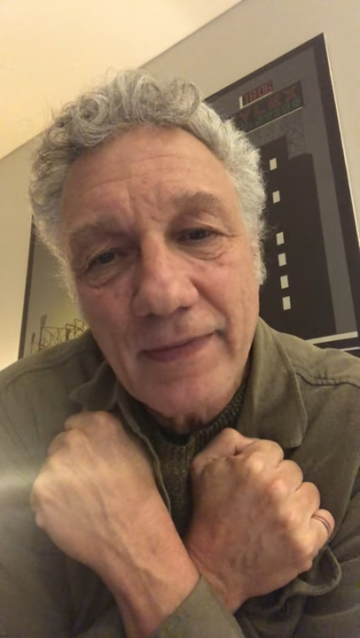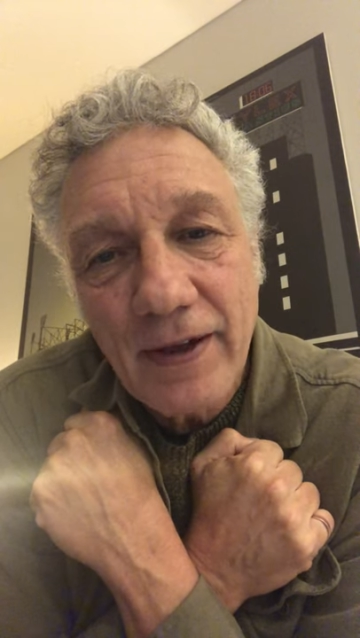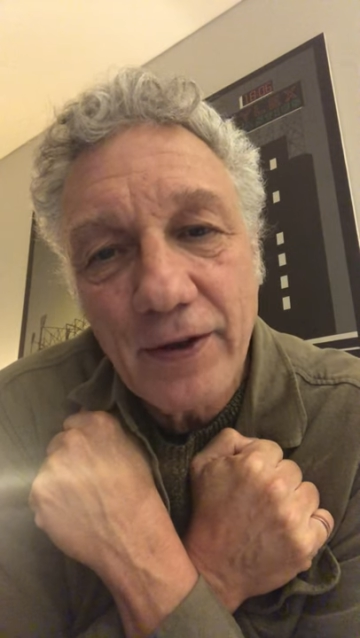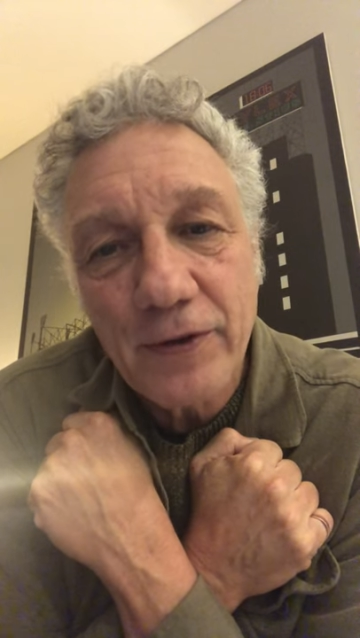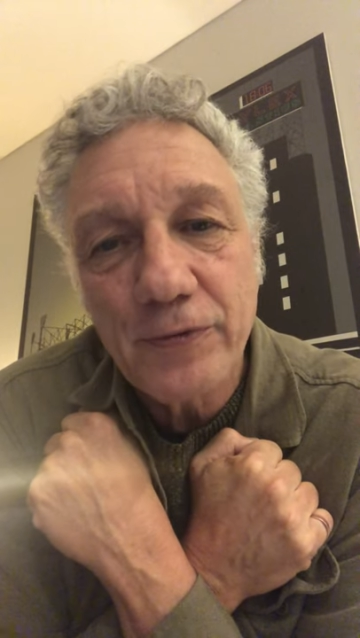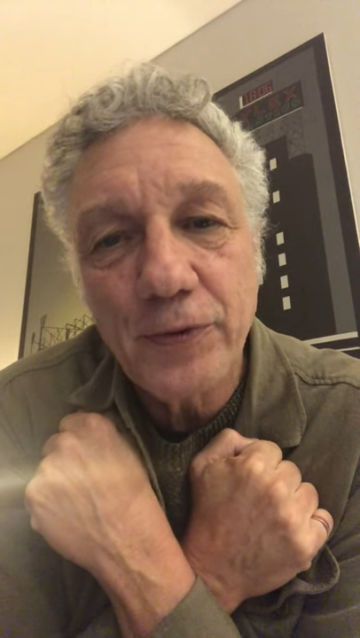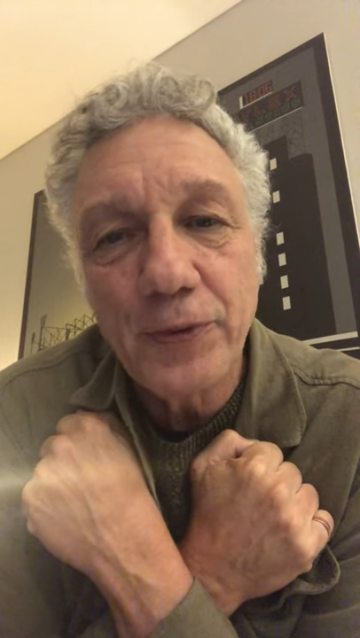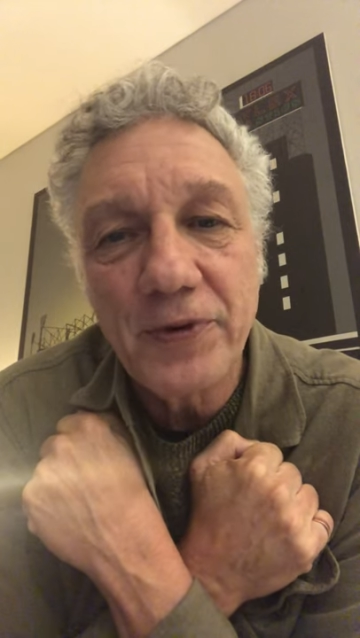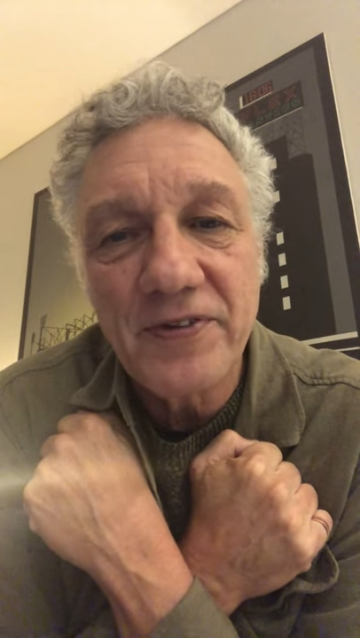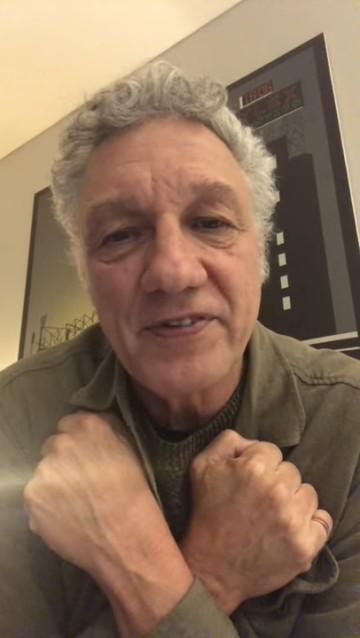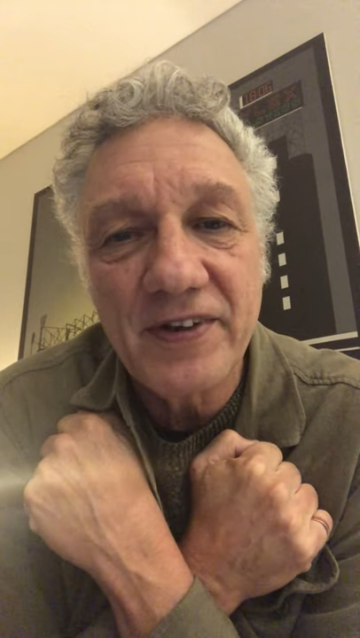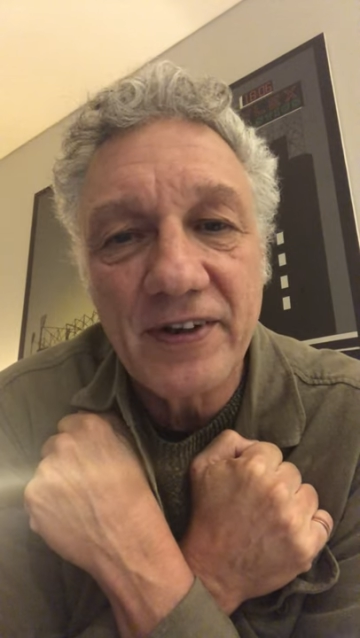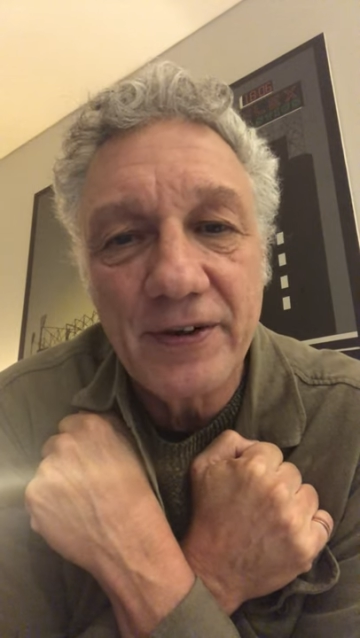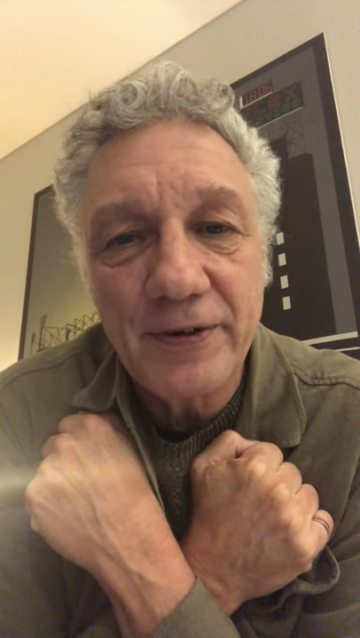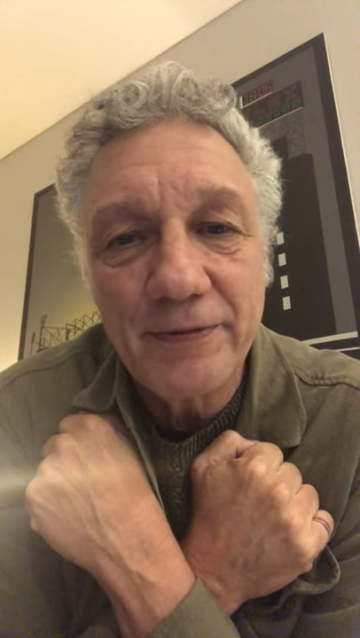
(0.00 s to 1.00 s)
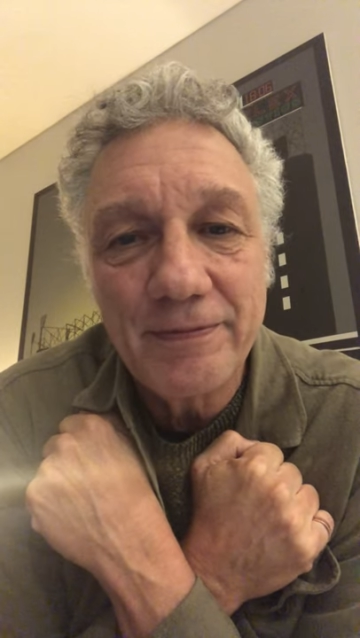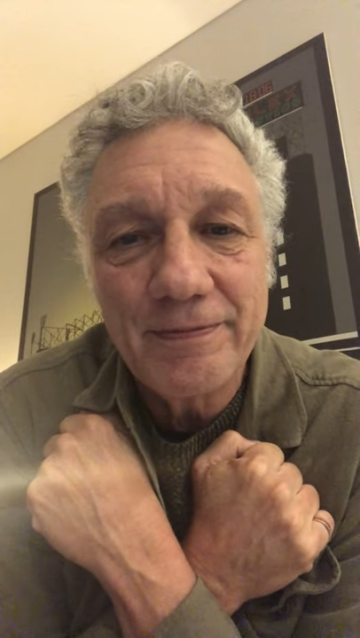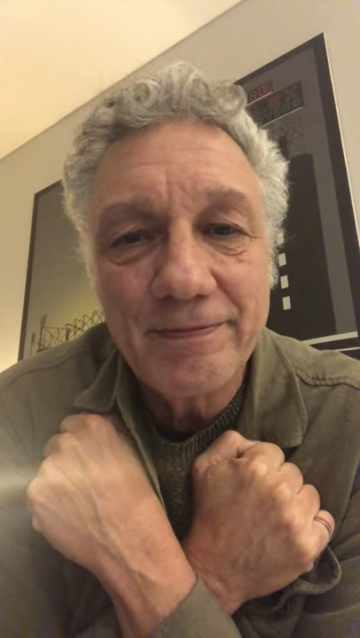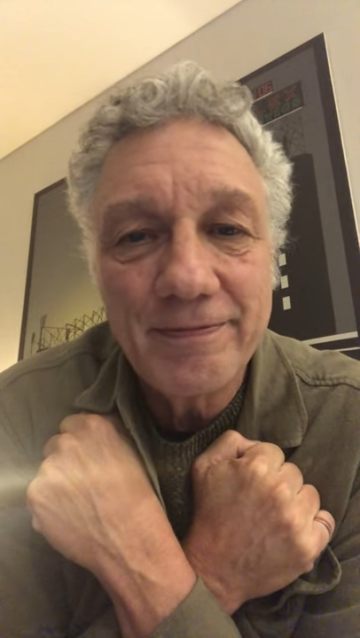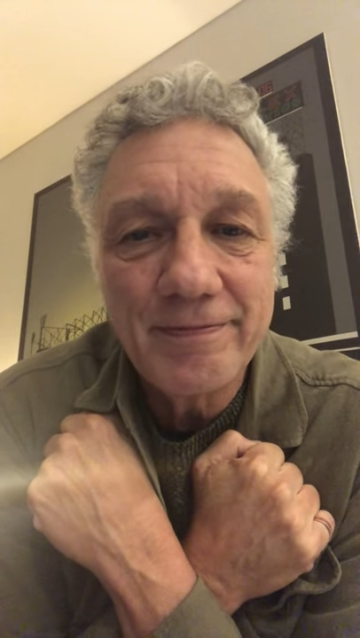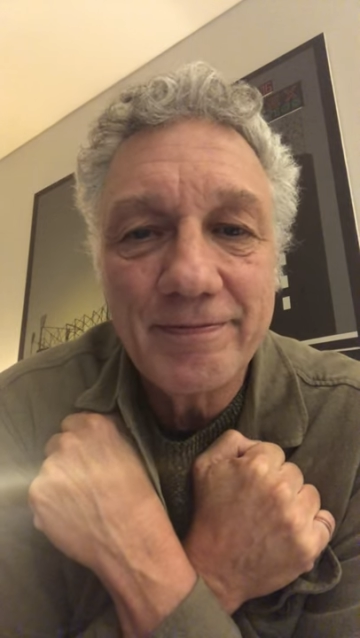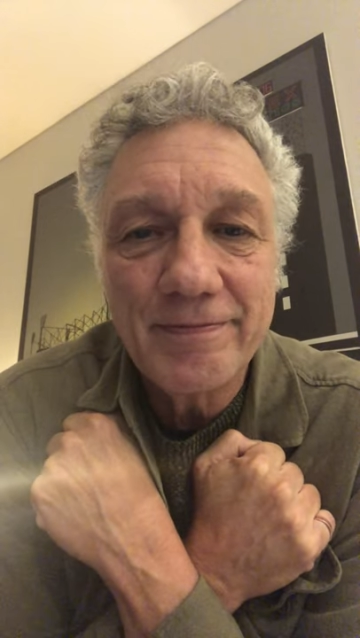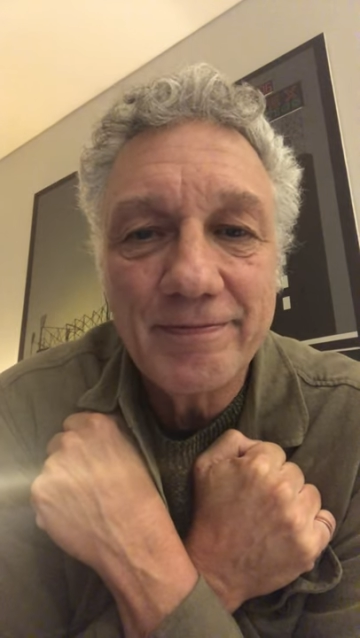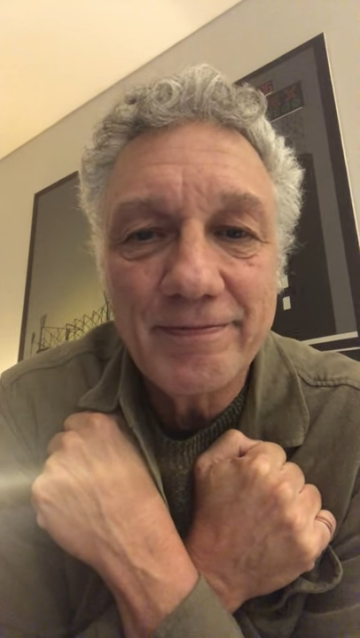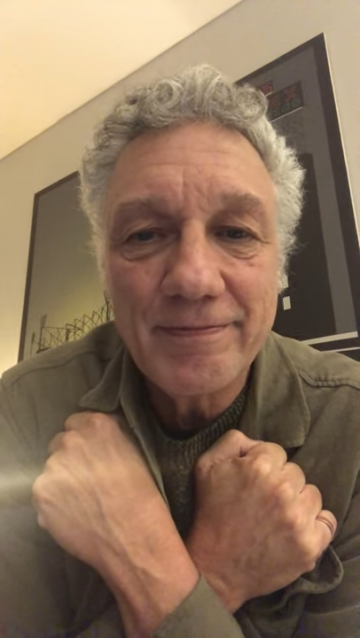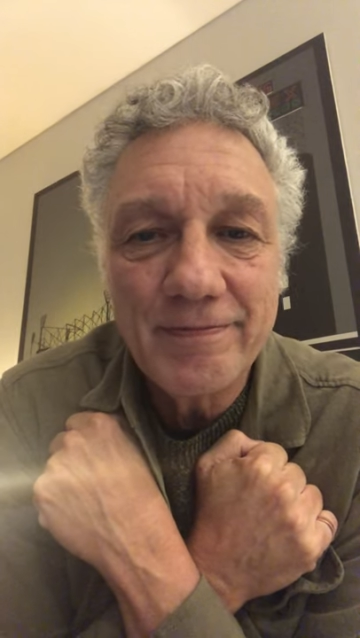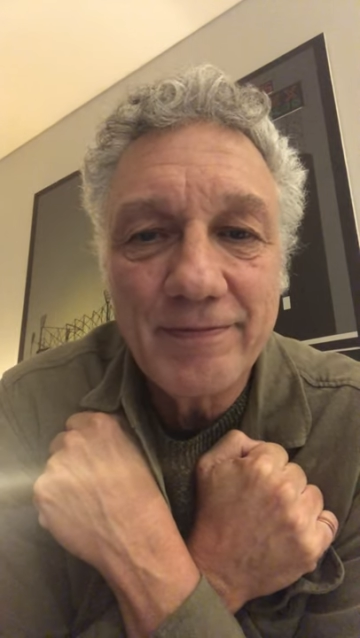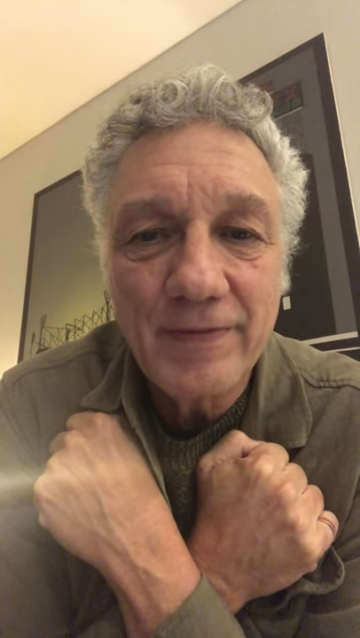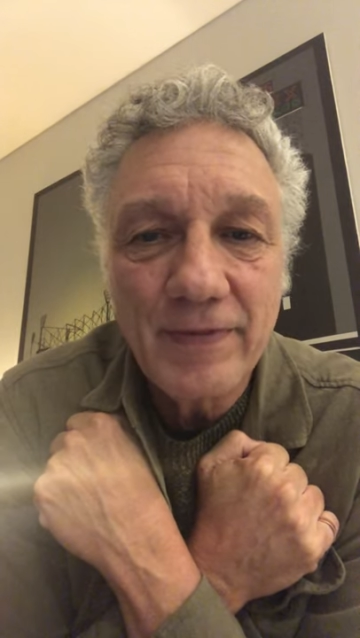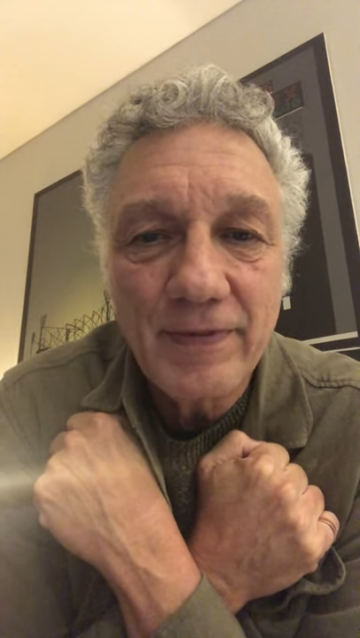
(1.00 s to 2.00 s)
I look forward to seeing you
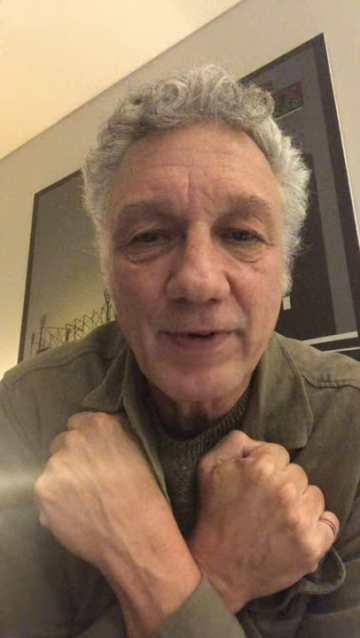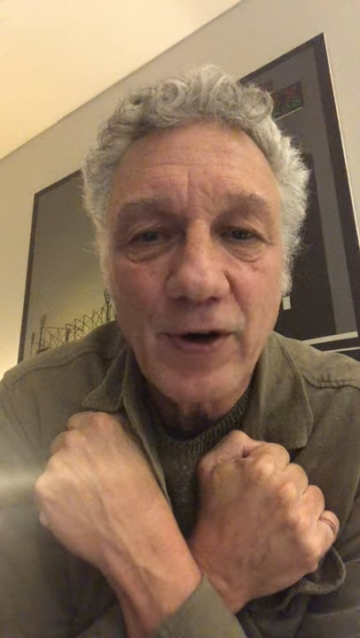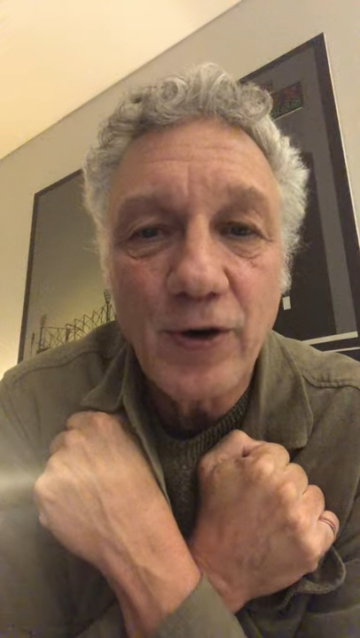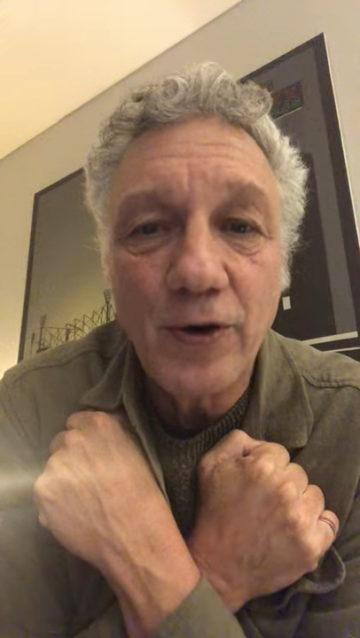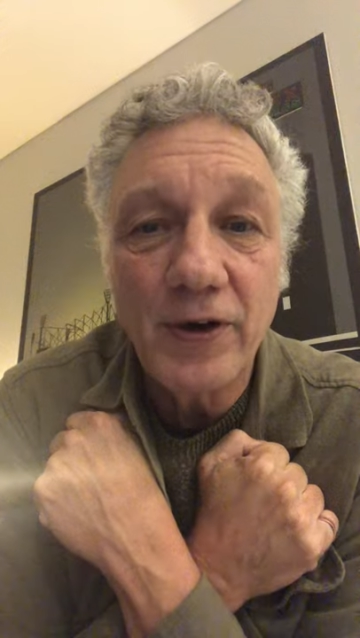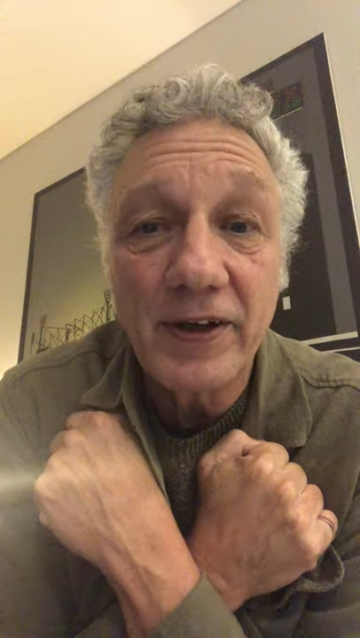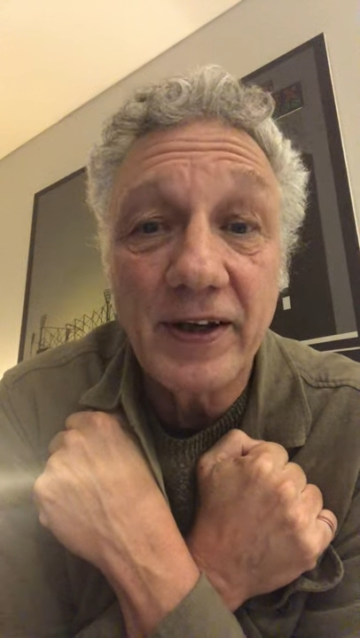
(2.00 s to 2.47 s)
all